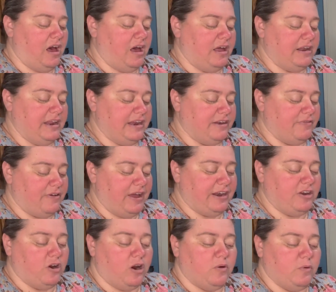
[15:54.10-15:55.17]
need to find
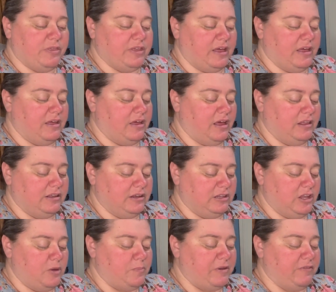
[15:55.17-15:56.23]
yarn with a
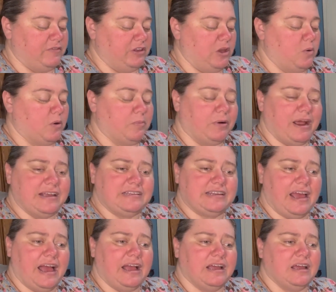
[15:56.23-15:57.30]
little bit of a lower price
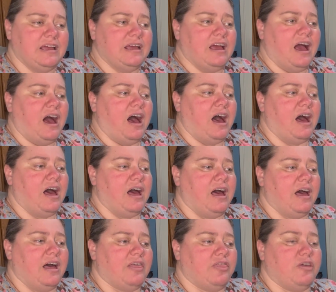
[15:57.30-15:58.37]
tag,
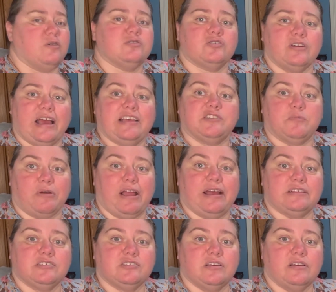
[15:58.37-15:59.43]
those are nice
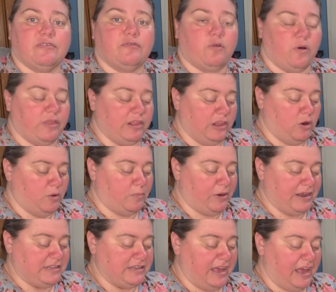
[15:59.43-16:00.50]
brands for the lower
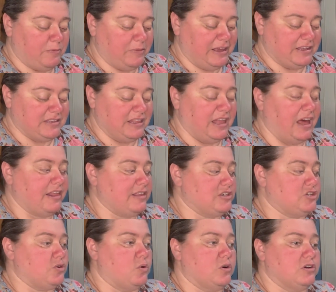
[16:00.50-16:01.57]
price tag, because a lot of the
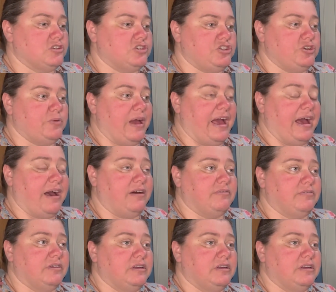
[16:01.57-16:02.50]
stores do have,